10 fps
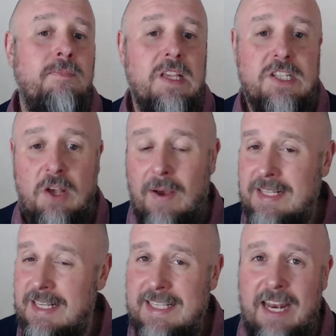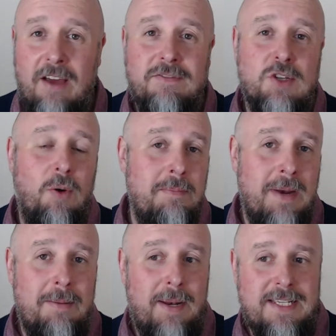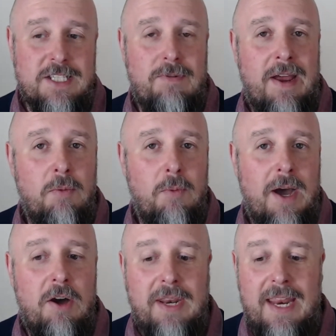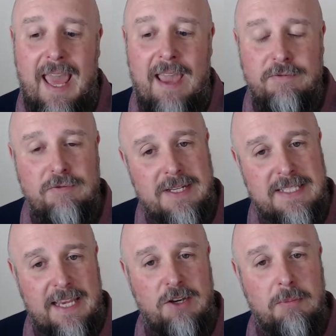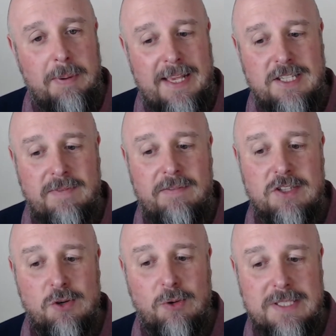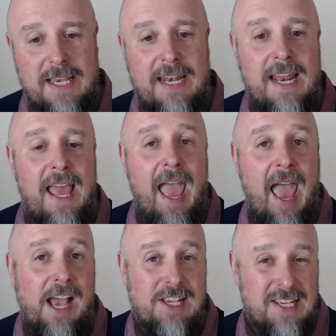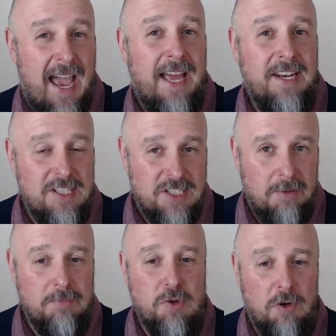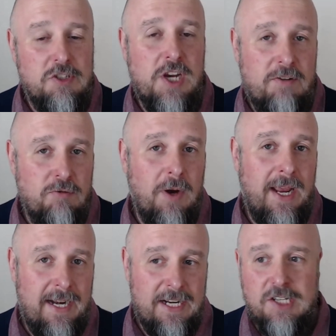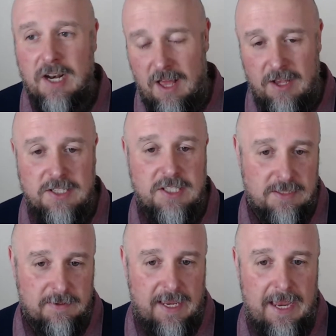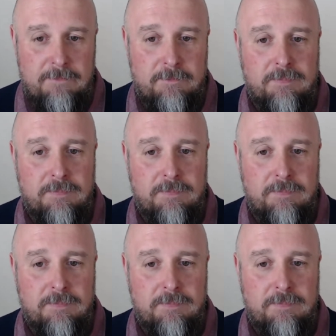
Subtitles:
So as I said, I've taught in many places around the world, and every single place I've ever taught in has had some sort of general English class. Okay.